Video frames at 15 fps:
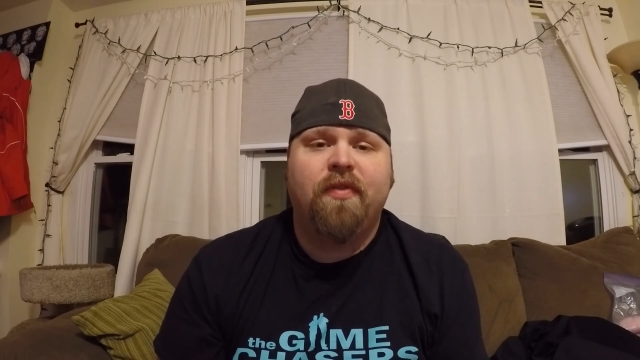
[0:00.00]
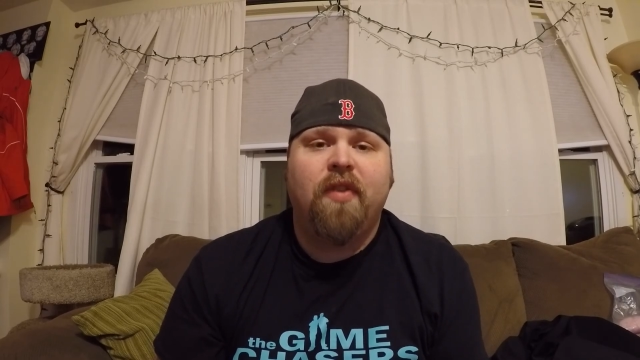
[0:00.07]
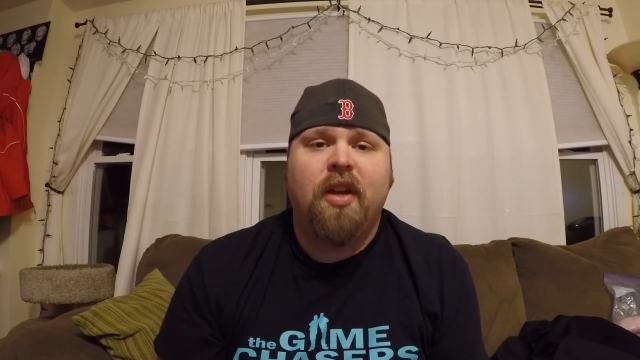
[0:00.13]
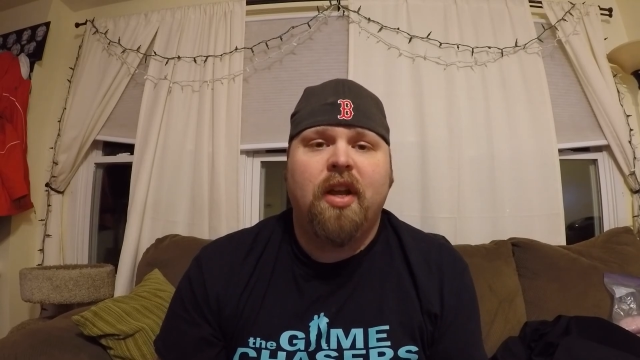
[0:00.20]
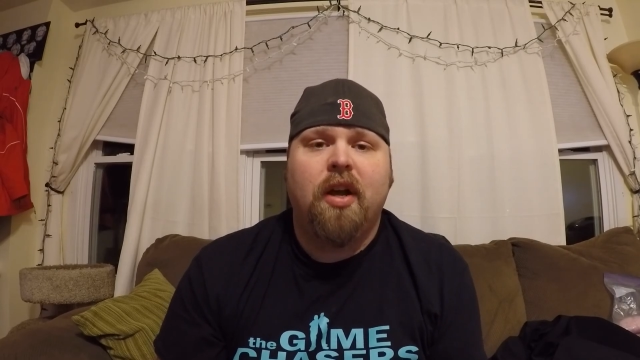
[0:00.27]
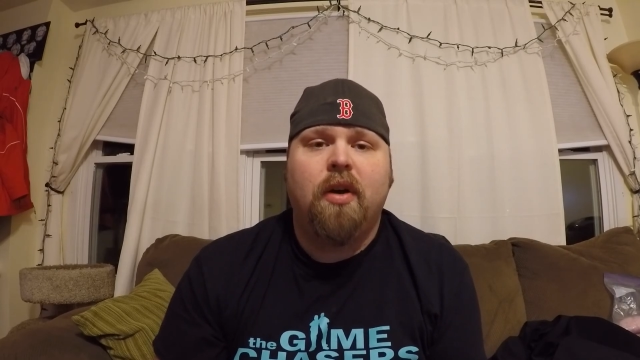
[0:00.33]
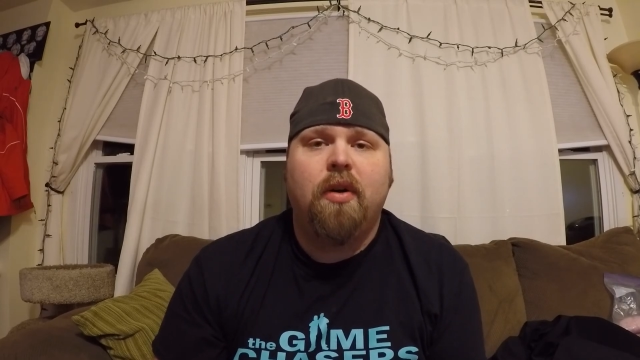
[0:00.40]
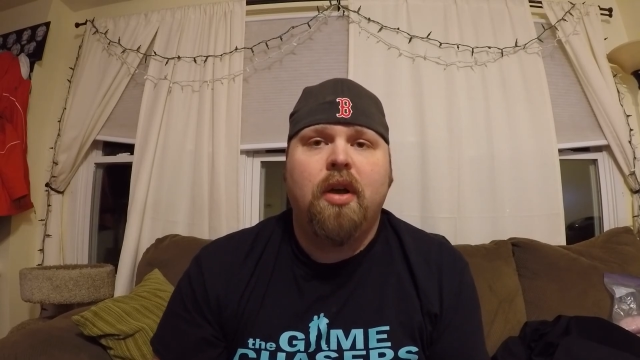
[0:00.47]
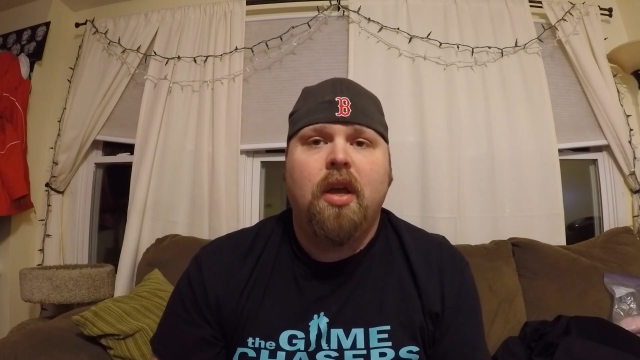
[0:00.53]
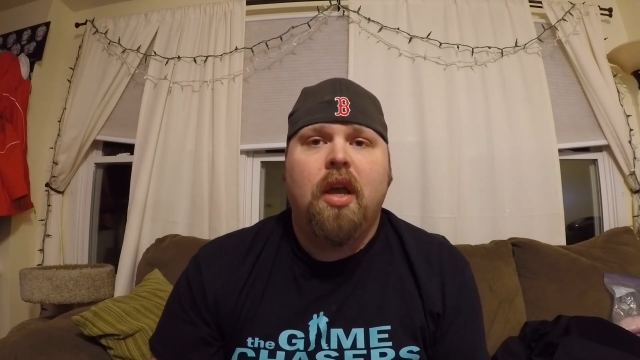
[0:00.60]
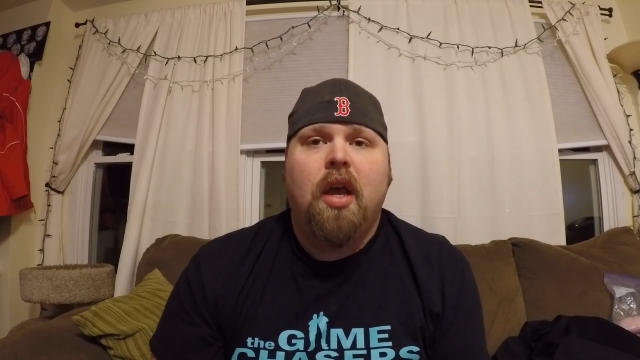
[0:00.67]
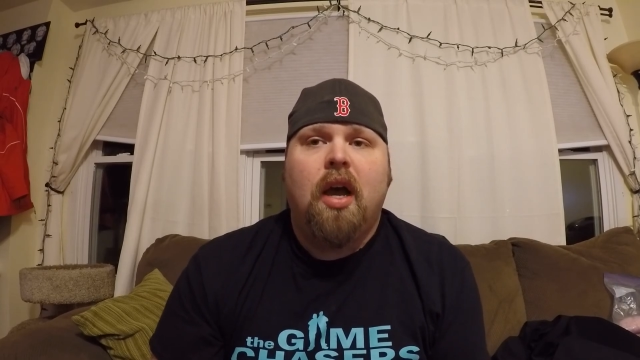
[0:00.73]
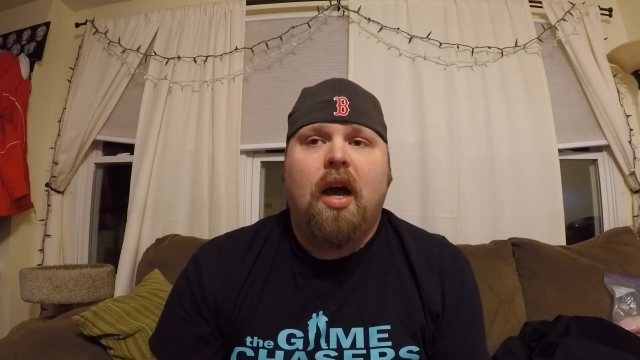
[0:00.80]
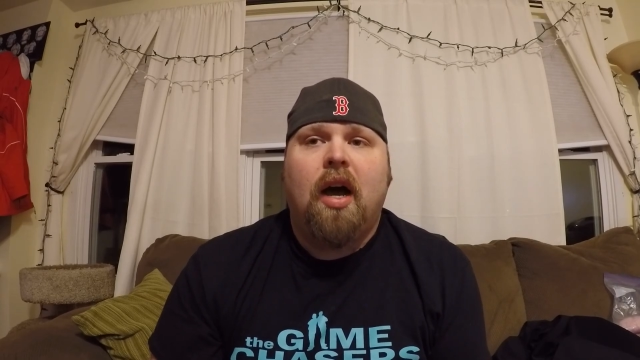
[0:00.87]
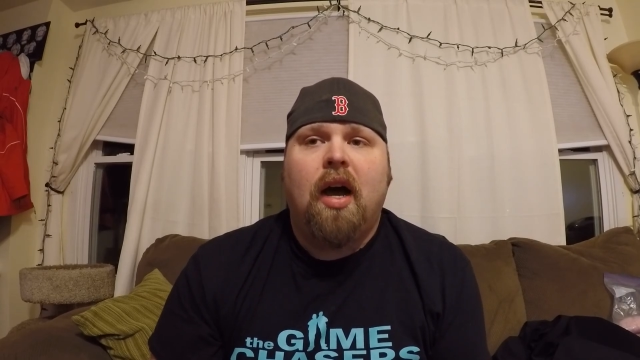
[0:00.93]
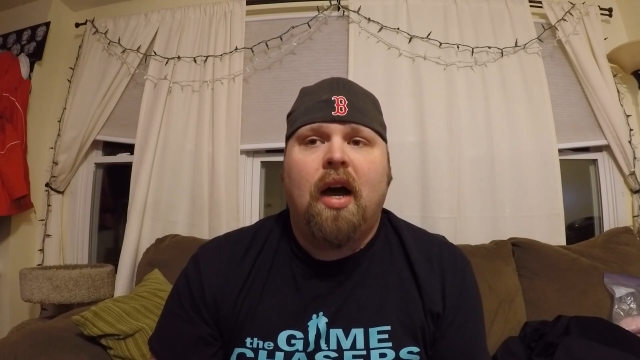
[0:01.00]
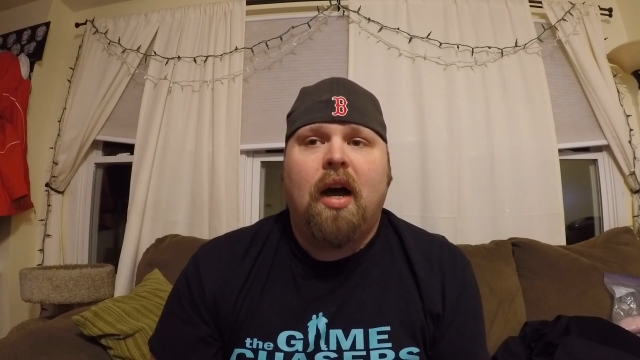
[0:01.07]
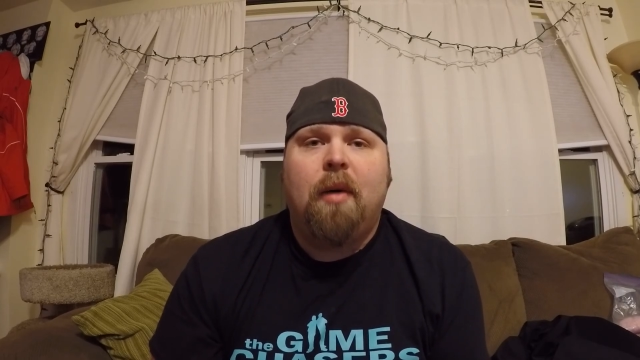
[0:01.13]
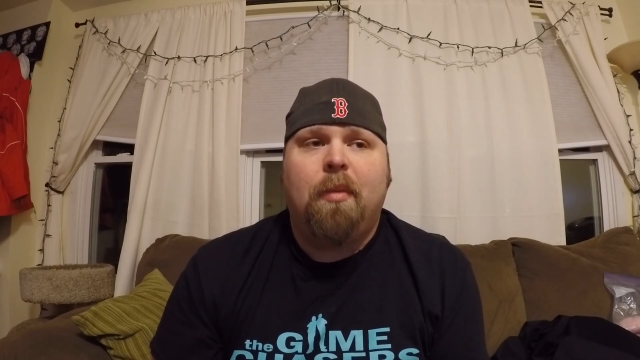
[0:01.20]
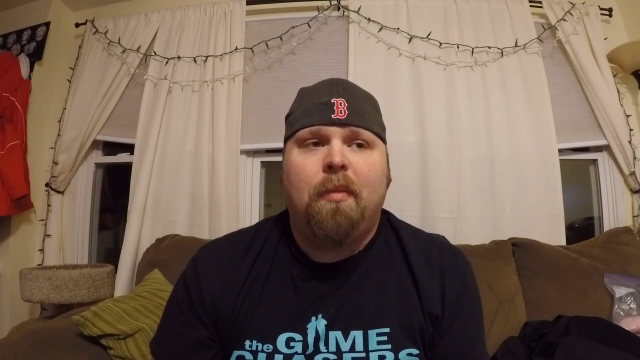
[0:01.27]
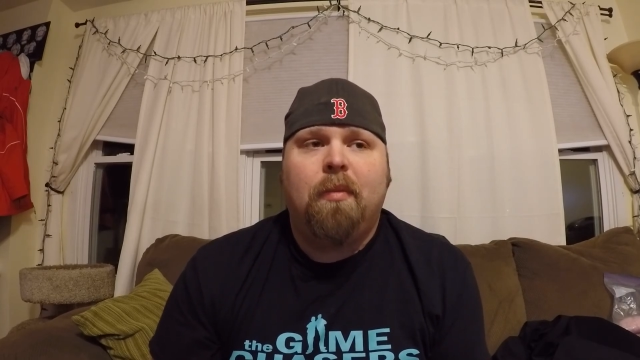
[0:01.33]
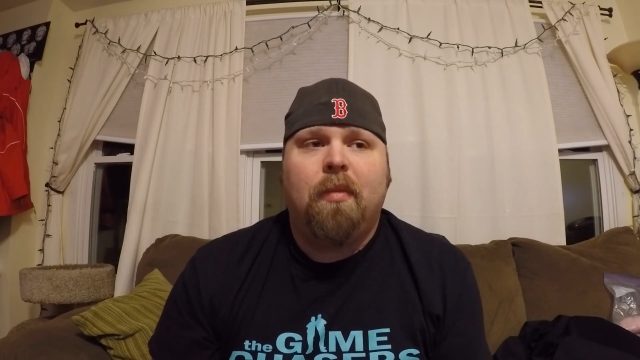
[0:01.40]
video.
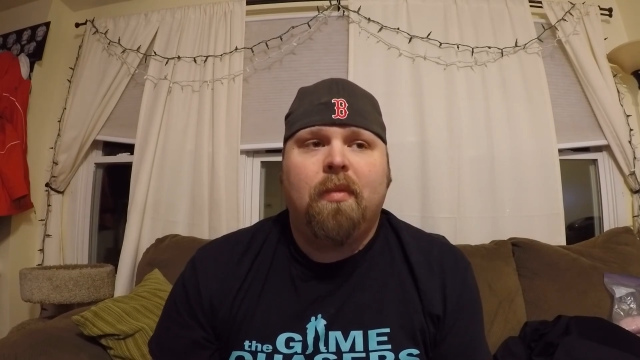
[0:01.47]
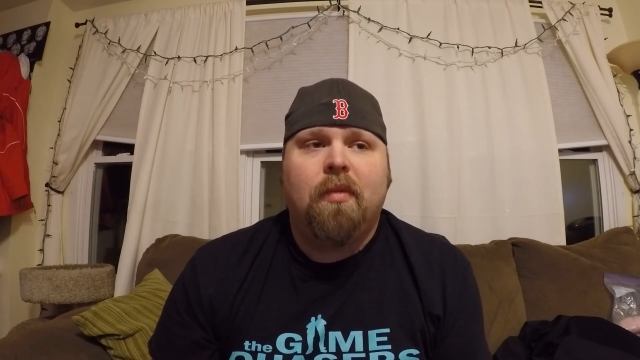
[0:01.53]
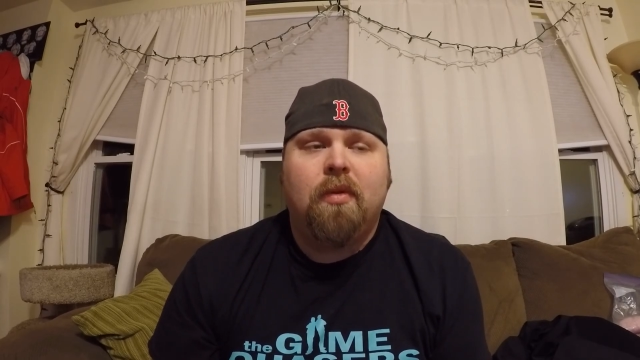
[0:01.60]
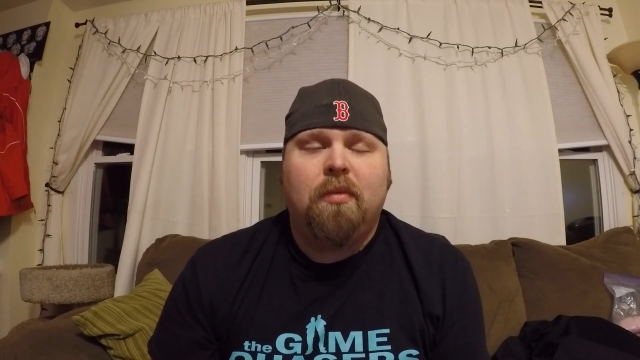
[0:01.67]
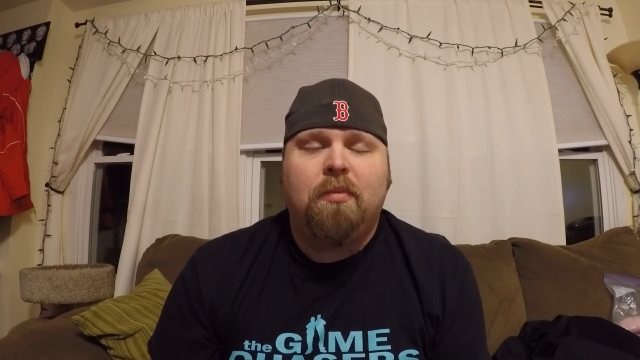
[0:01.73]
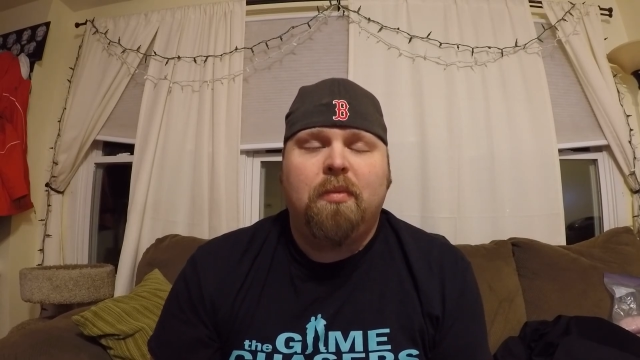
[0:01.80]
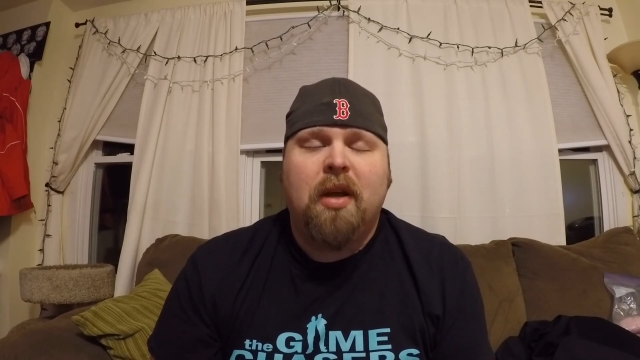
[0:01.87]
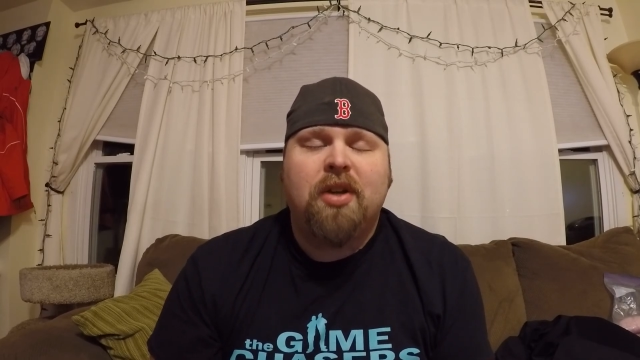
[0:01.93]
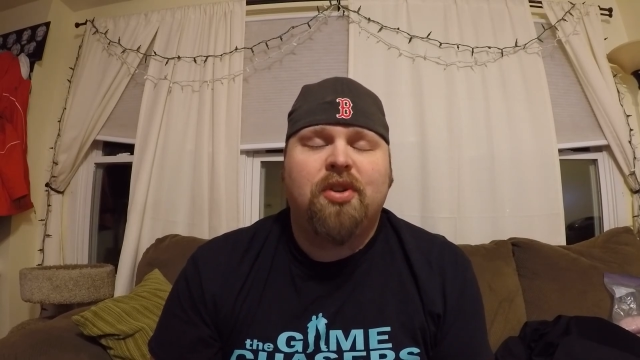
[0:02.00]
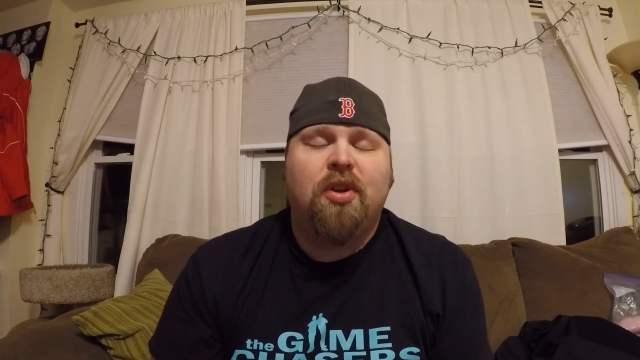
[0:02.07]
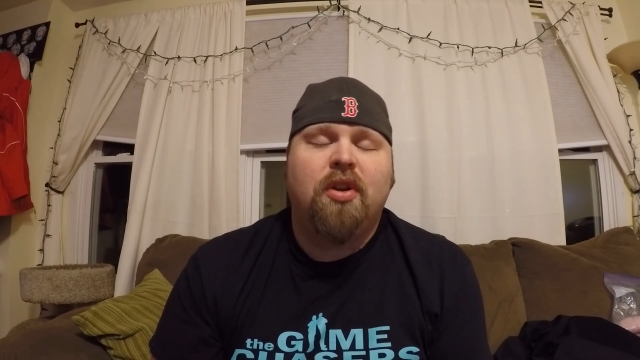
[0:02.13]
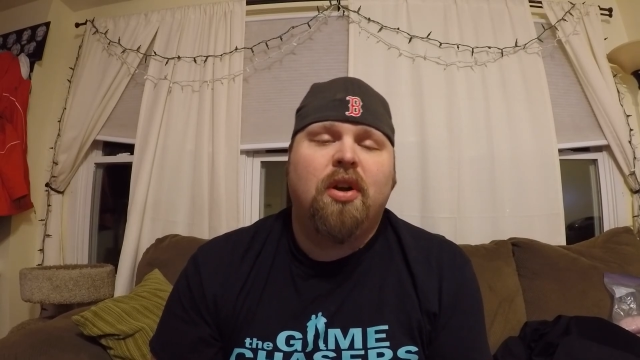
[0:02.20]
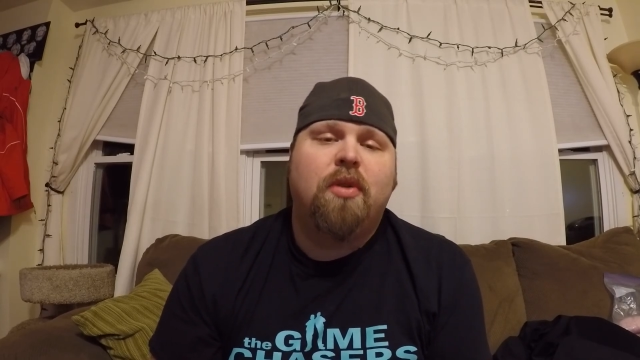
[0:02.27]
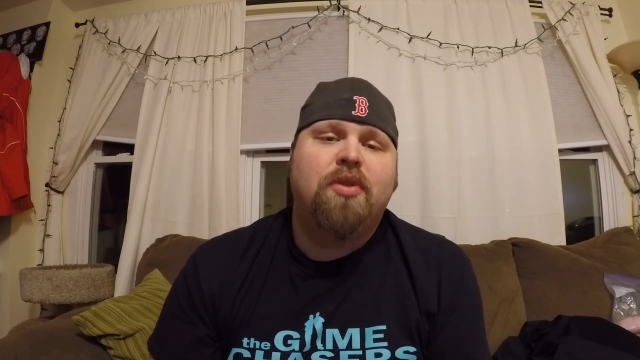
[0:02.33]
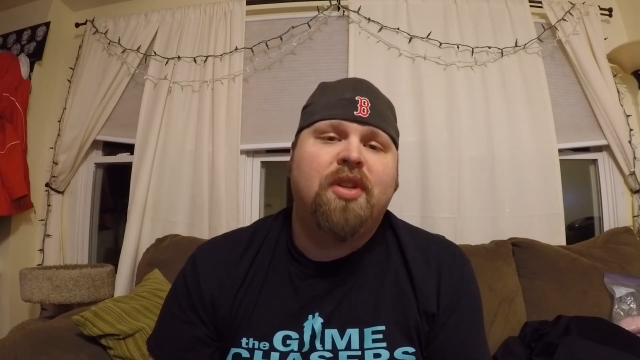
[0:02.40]
Make sure you go